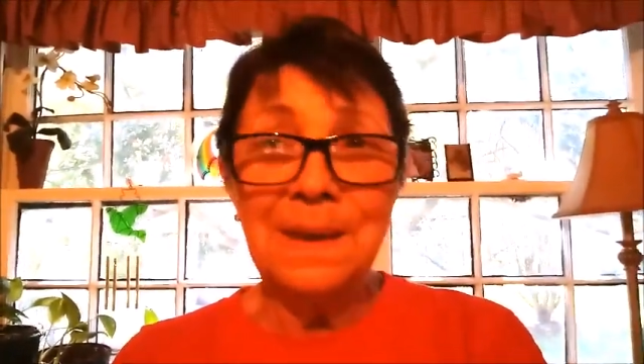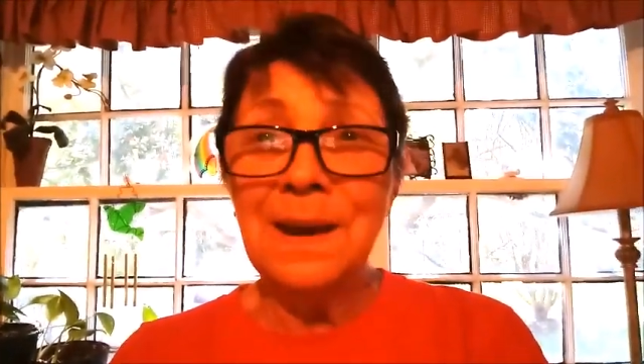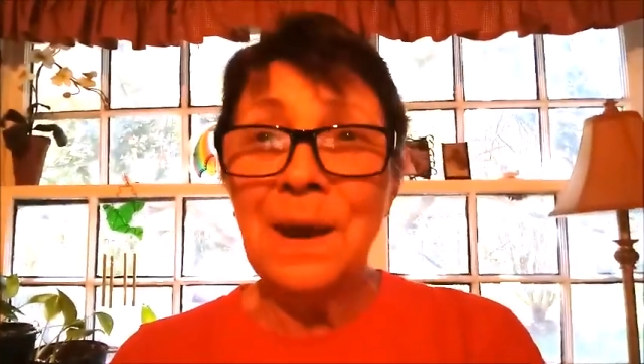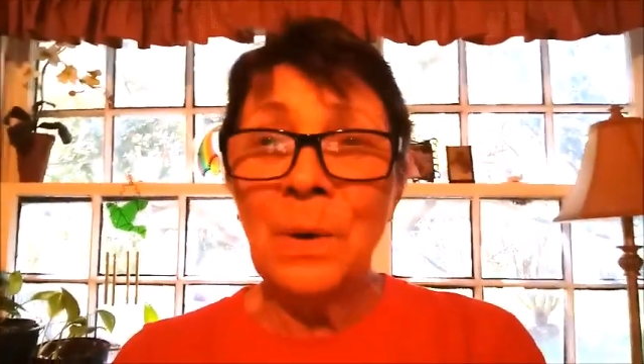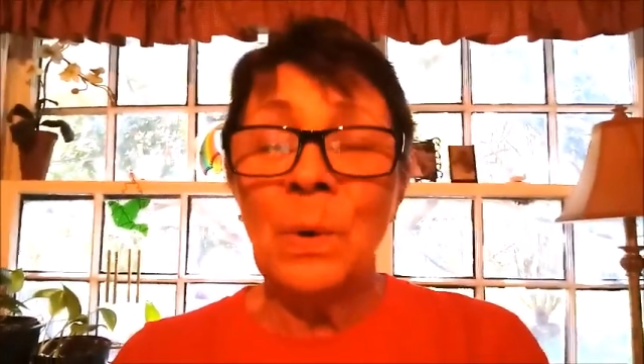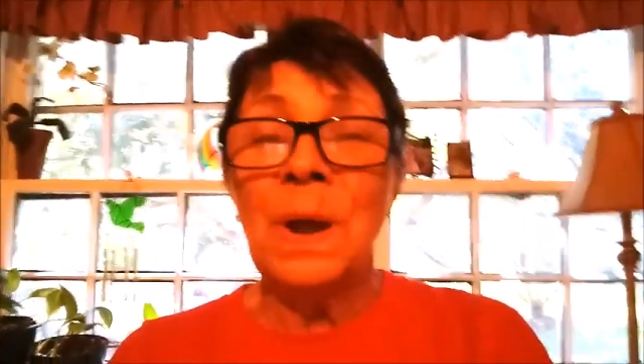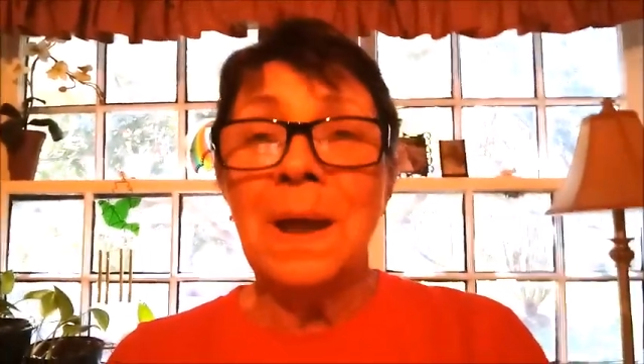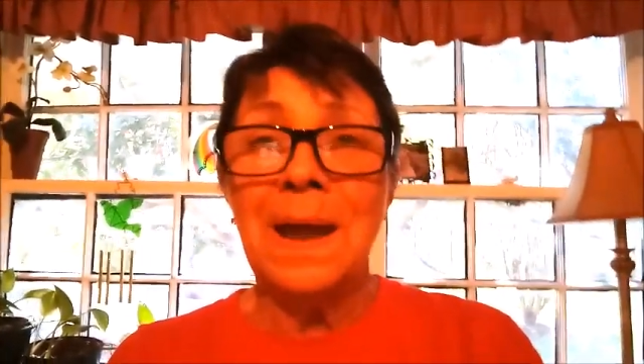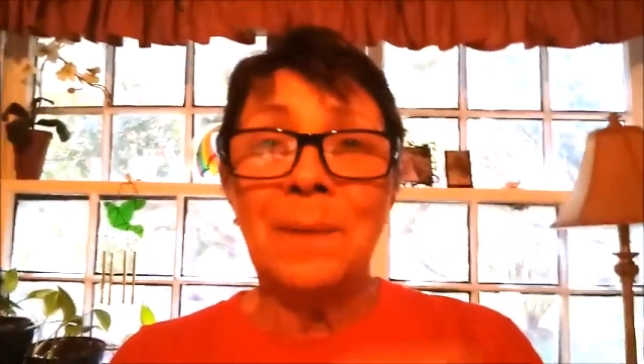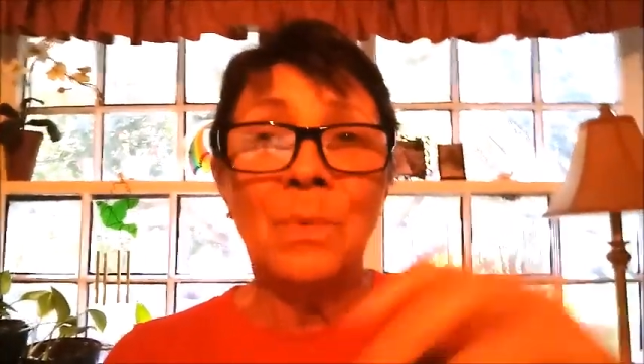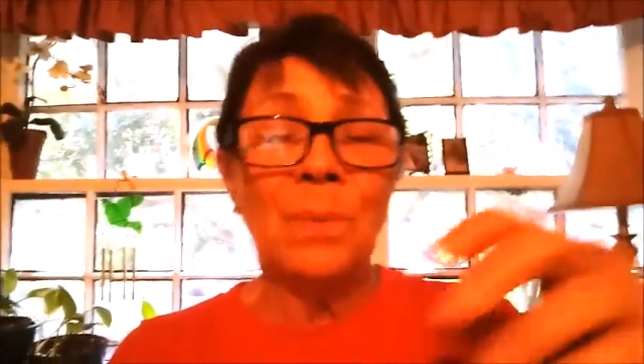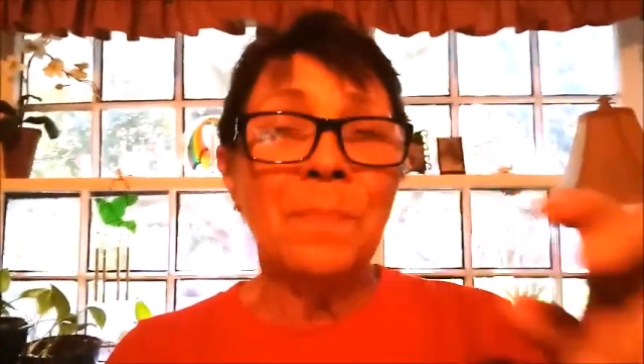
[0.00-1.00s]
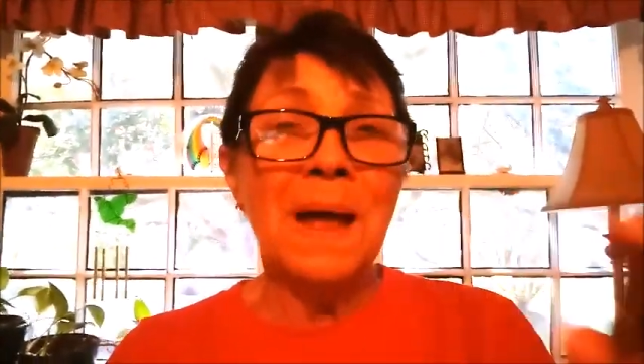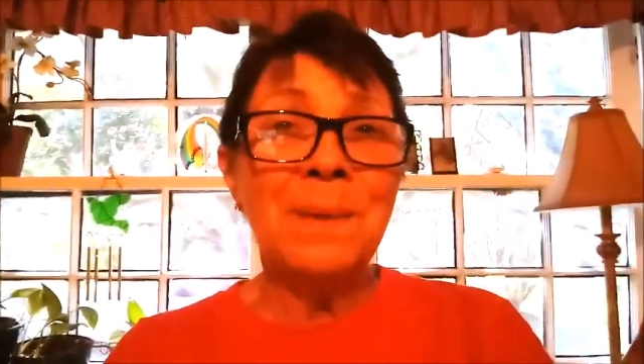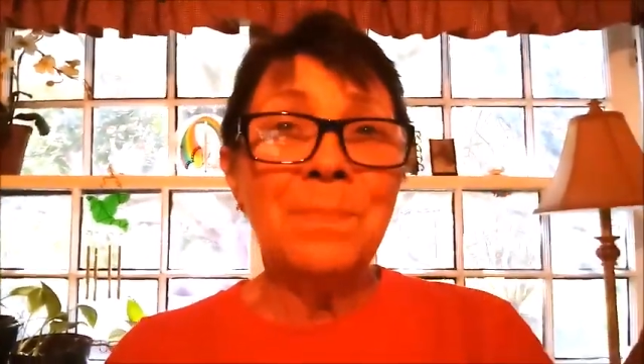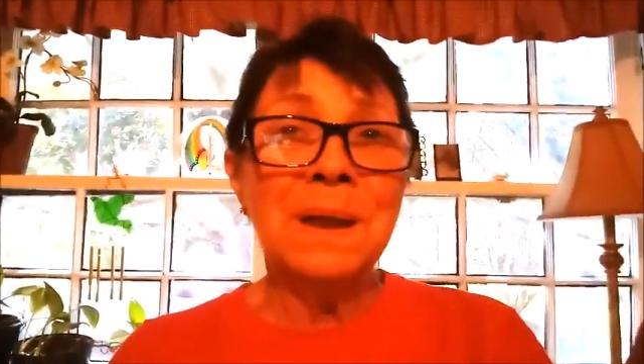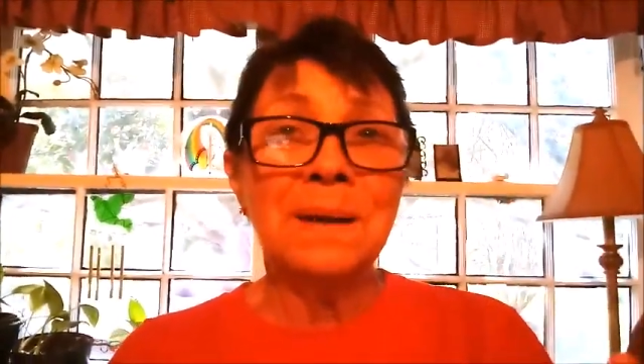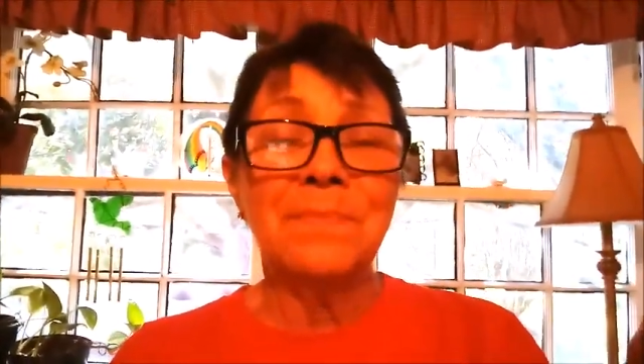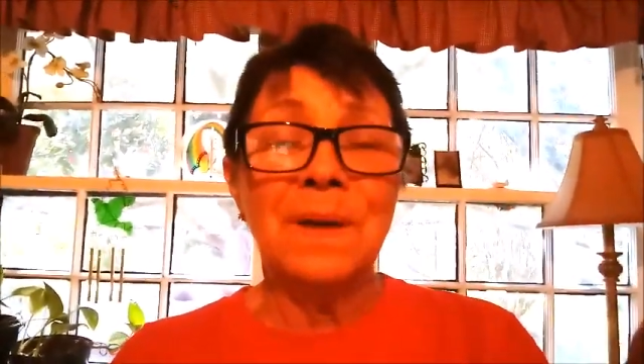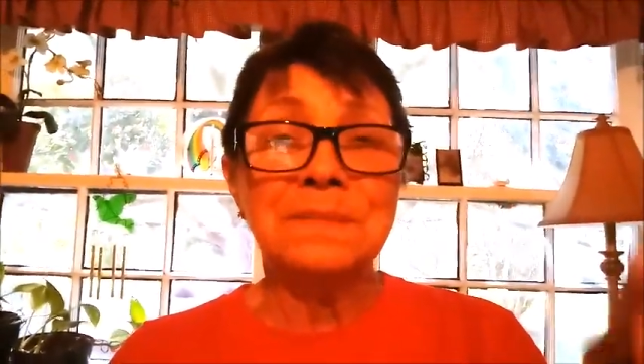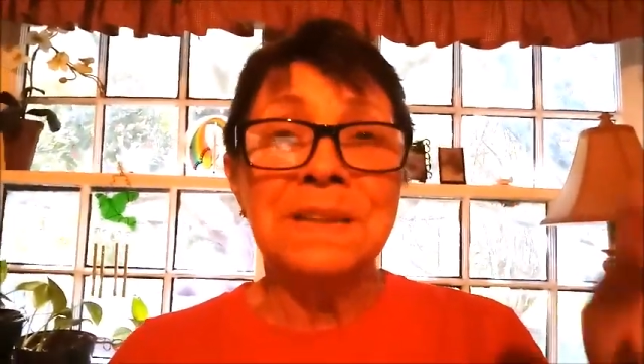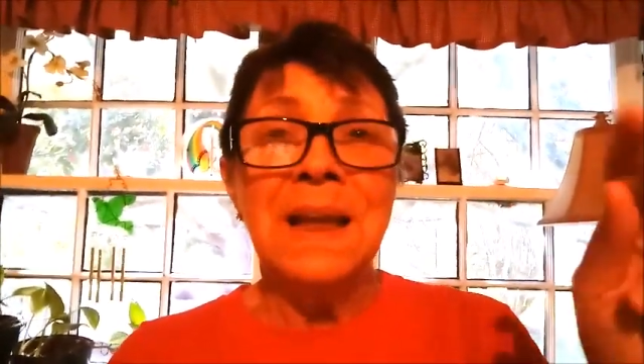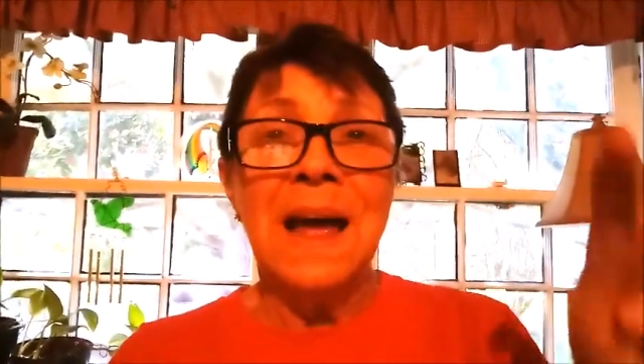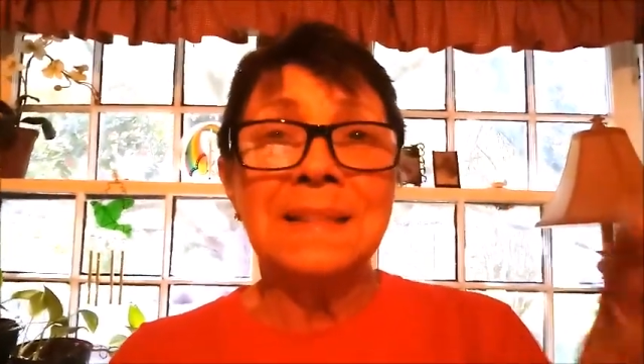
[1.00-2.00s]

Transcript: You know, it reminded me of those,